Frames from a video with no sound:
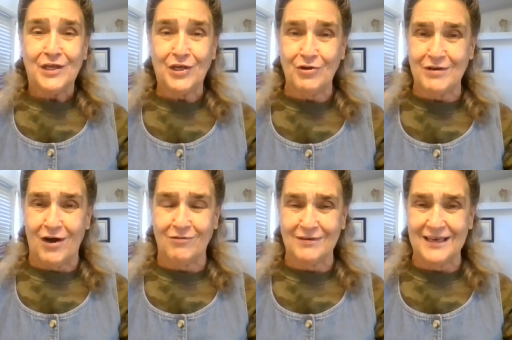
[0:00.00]
you
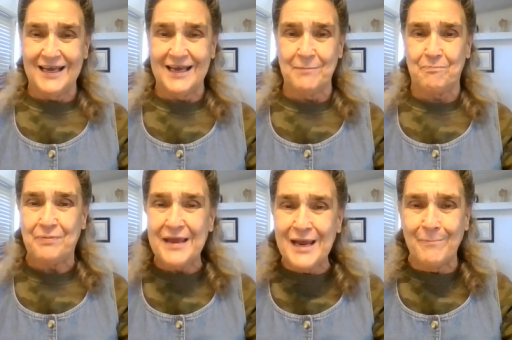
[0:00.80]
don't let
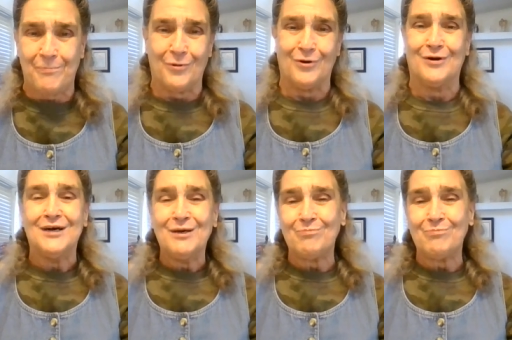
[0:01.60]
people